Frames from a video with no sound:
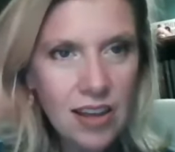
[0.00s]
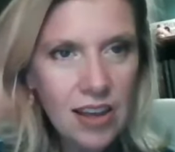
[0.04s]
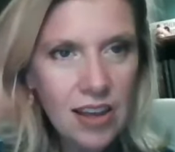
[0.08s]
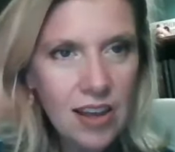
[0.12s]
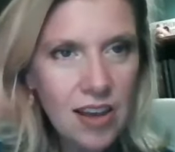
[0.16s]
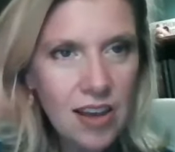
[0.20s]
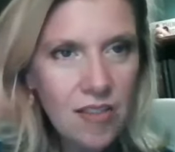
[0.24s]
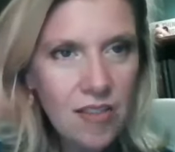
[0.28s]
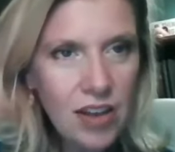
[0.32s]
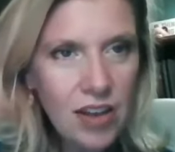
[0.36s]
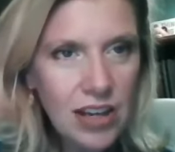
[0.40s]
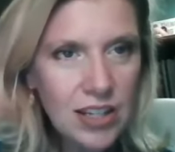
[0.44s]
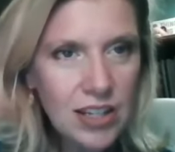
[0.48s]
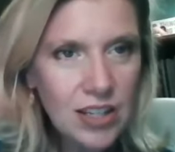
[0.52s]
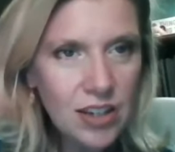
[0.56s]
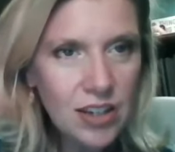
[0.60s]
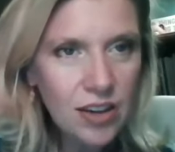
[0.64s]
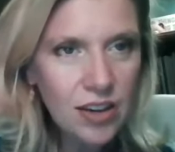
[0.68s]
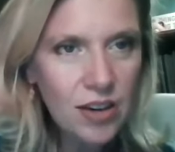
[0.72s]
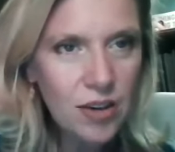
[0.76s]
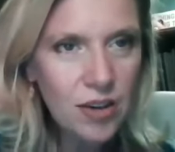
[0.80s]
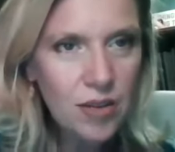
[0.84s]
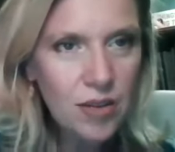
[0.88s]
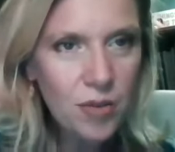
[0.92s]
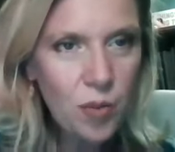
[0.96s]
If I
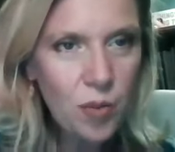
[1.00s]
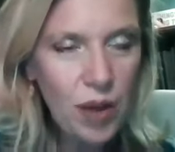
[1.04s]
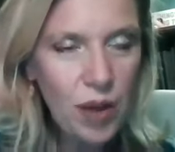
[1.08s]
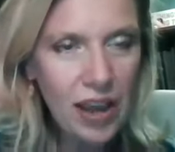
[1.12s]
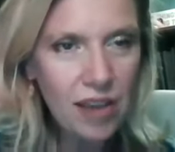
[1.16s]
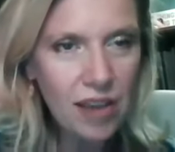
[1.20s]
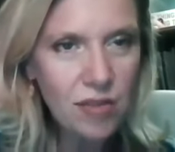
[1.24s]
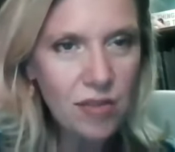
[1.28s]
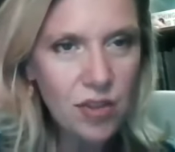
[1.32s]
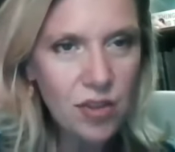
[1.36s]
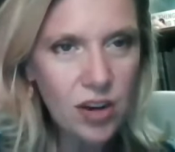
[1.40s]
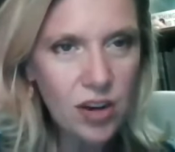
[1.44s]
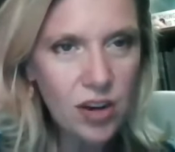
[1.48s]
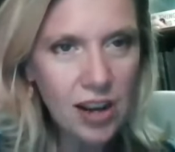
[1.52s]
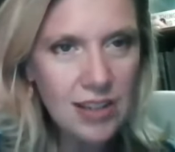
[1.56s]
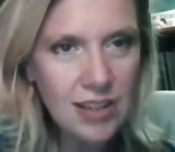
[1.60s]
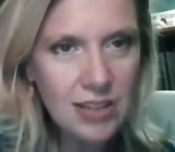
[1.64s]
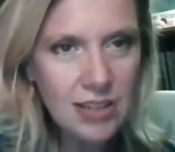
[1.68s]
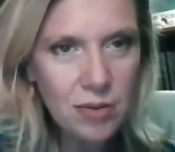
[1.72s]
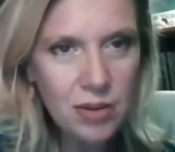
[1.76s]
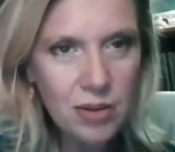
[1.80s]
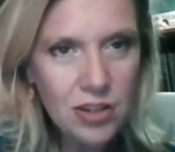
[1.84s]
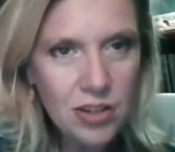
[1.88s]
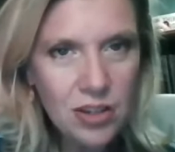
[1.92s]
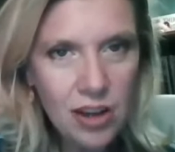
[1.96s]
do, wave you guys. I
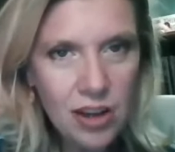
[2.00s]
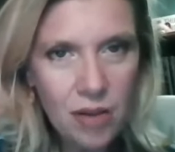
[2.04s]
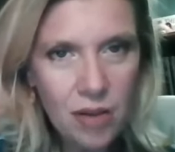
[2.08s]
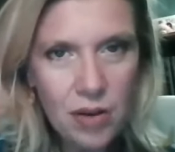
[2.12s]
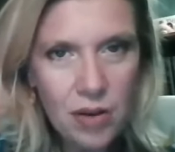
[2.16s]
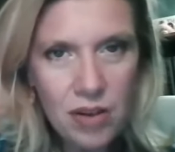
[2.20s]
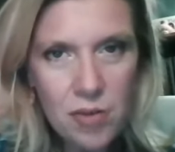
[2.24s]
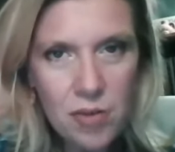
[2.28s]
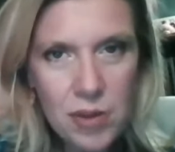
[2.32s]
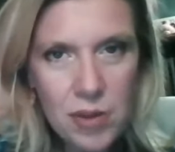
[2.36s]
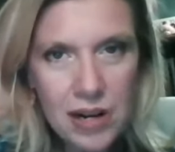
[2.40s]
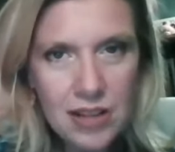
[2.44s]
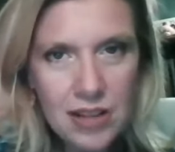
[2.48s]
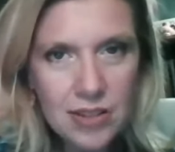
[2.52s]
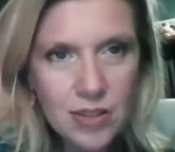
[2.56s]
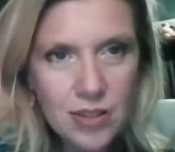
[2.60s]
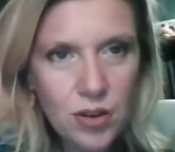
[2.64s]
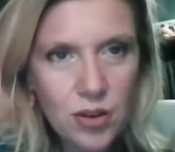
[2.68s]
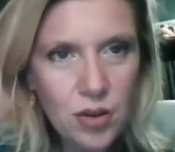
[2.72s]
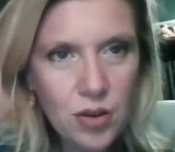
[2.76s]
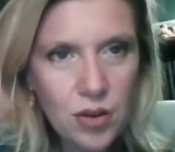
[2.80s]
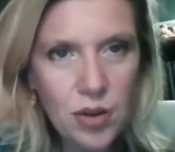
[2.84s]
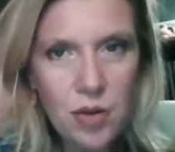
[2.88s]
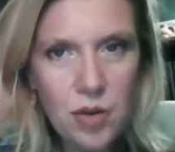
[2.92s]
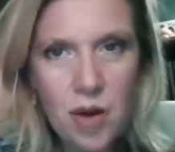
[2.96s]
want you. I want everybody to see
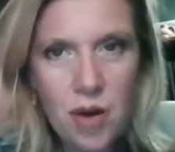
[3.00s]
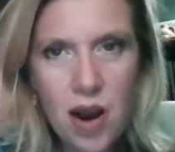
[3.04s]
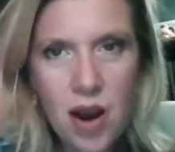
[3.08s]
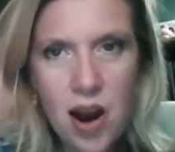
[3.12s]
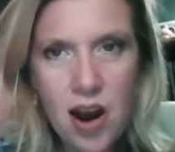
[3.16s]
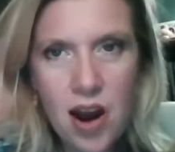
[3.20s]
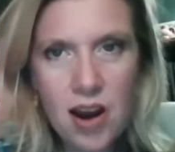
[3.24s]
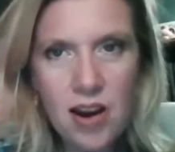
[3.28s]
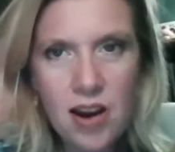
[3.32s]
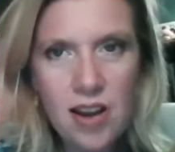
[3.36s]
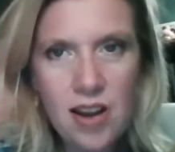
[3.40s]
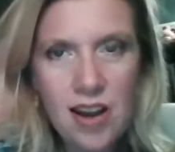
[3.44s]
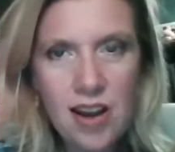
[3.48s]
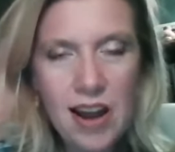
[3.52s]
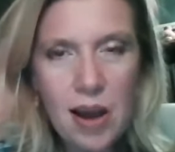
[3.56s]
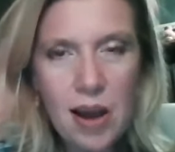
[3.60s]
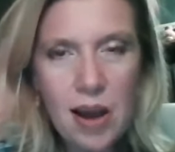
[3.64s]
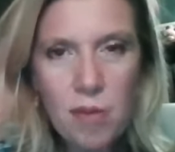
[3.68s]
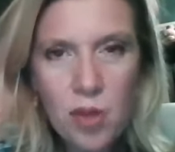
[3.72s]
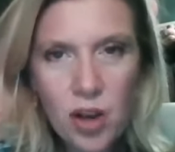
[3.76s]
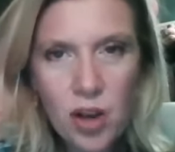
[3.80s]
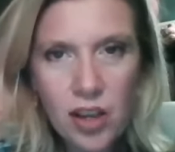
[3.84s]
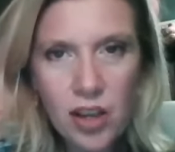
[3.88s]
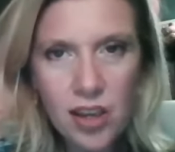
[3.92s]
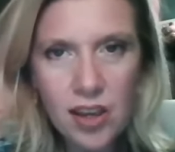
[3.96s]
who you are.
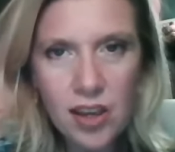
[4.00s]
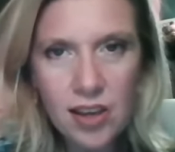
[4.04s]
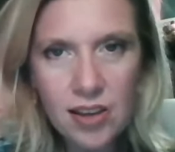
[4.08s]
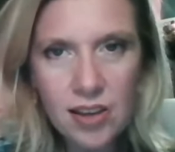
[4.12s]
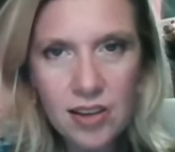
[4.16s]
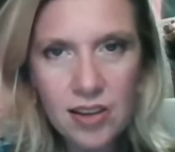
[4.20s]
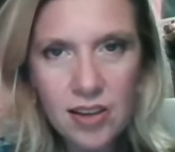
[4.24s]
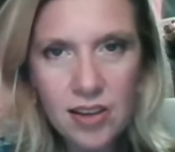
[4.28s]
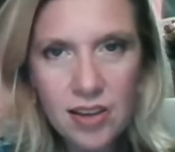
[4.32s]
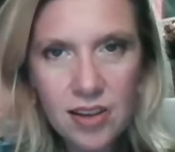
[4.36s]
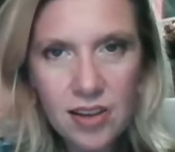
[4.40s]
I'm looking.